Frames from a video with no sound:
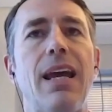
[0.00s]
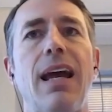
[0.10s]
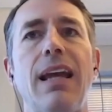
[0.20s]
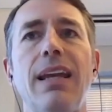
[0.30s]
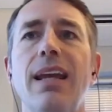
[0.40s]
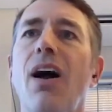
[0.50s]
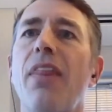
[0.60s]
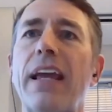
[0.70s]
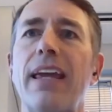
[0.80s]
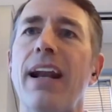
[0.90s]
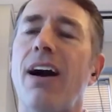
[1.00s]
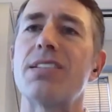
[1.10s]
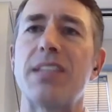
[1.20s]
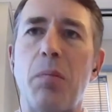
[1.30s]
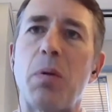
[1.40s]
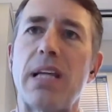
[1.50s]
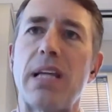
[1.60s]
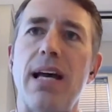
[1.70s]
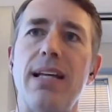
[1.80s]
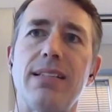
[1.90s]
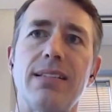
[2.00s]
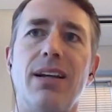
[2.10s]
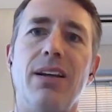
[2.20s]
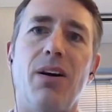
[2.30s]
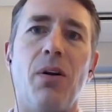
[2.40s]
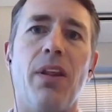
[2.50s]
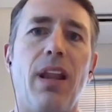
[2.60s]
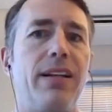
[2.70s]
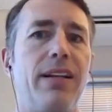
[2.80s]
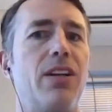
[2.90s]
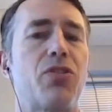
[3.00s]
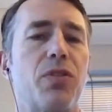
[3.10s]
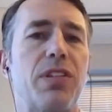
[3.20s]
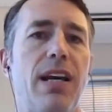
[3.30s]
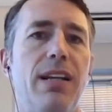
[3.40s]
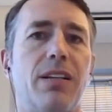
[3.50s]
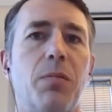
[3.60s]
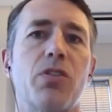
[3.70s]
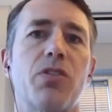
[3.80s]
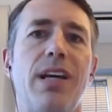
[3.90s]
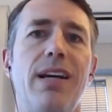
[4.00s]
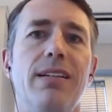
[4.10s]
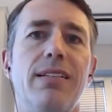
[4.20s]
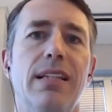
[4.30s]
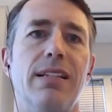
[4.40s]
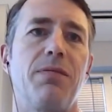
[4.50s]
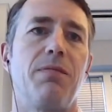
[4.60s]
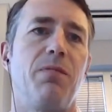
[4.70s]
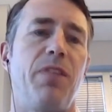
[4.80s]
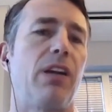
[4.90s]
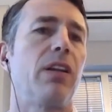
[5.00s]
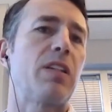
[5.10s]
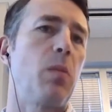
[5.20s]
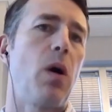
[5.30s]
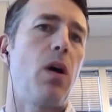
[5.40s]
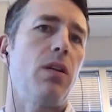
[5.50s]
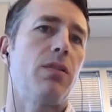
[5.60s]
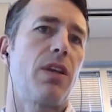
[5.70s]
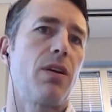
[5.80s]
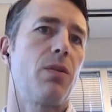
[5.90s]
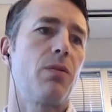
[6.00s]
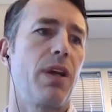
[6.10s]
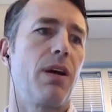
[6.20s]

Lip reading: Yeah, I think in our sample size on the light industrial side and commercial side is fairly small. So,